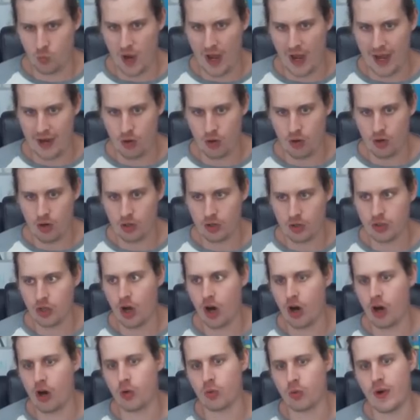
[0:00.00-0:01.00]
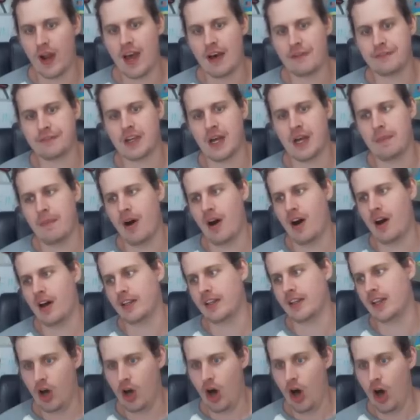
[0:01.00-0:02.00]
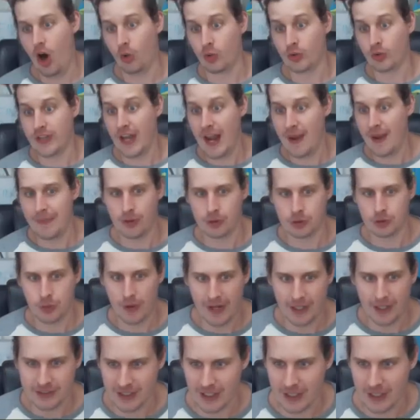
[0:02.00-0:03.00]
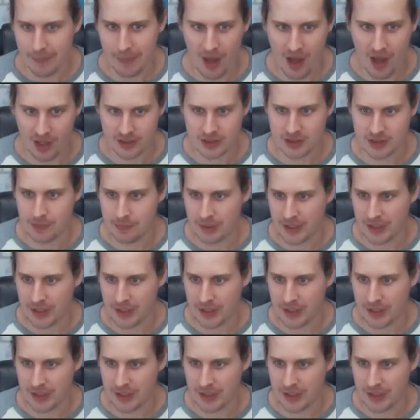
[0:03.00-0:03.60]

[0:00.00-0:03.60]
Wow. No, ref. Come on. Oh, damn. That was right outside the box.